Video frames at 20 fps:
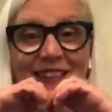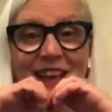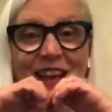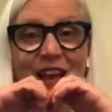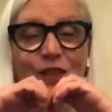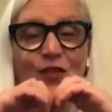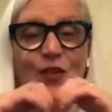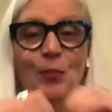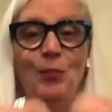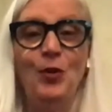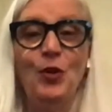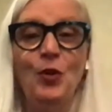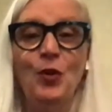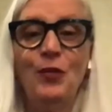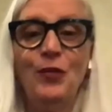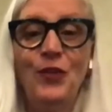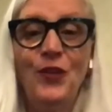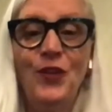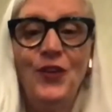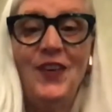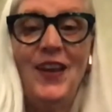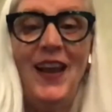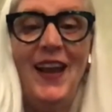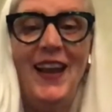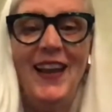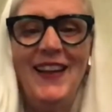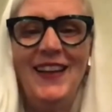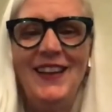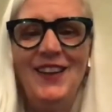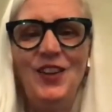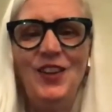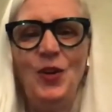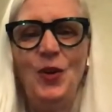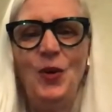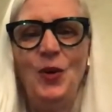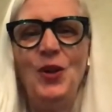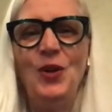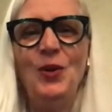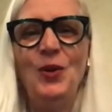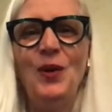Have a beautiful day. Know
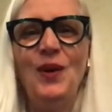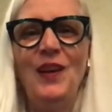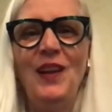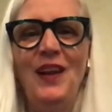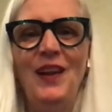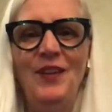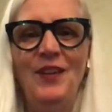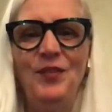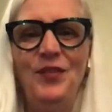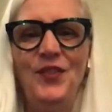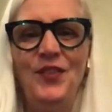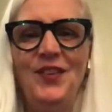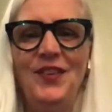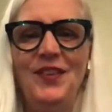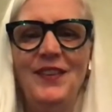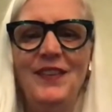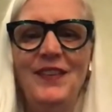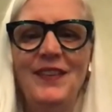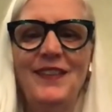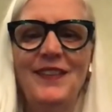you're loved.